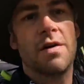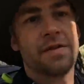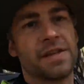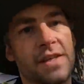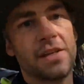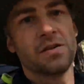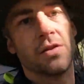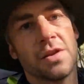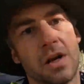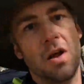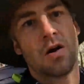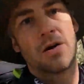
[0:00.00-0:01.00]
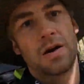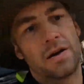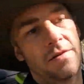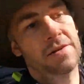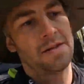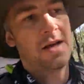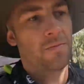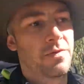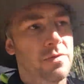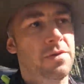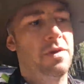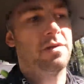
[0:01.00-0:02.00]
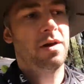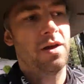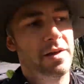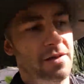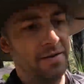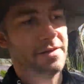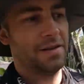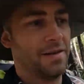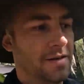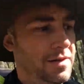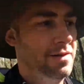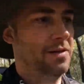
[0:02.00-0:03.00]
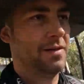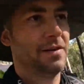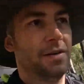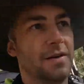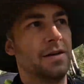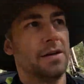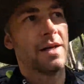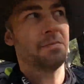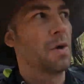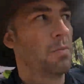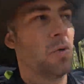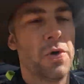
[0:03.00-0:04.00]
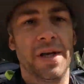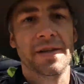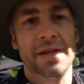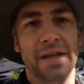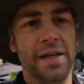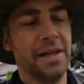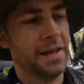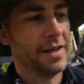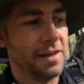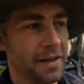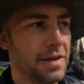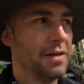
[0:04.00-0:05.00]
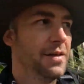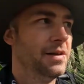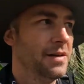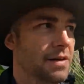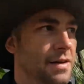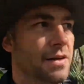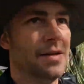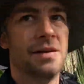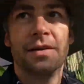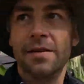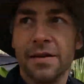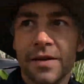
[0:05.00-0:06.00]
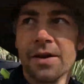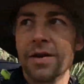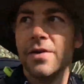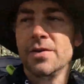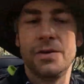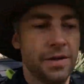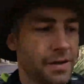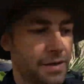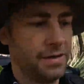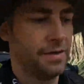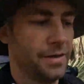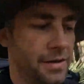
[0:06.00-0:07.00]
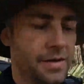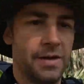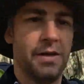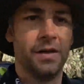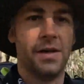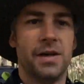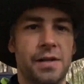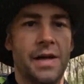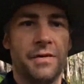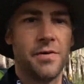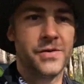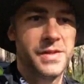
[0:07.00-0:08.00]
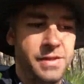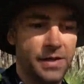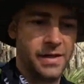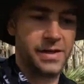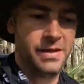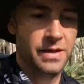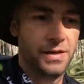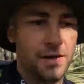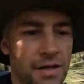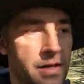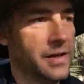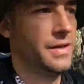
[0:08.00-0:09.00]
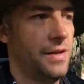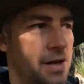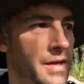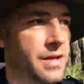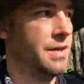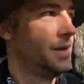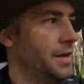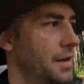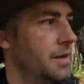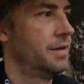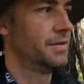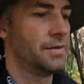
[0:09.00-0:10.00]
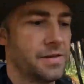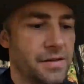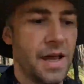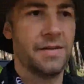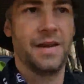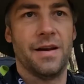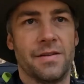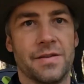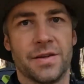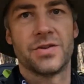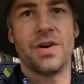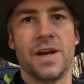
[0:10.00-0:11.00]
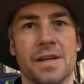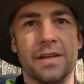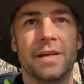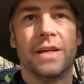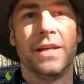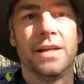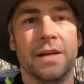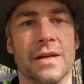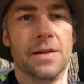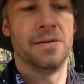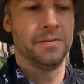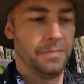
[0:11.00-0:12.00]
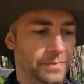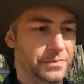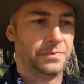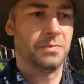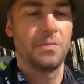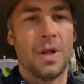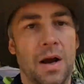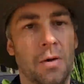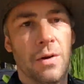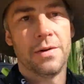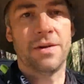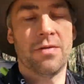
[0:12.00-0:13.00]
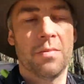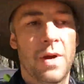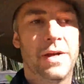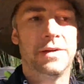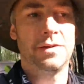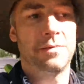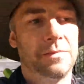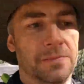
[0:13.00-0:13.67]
rather than sitting on a log, I could have sat with all the other hikers and had my morning tea. No, Davo's a diddy. Just sat down on the track, didn't he? Oh well, never mind.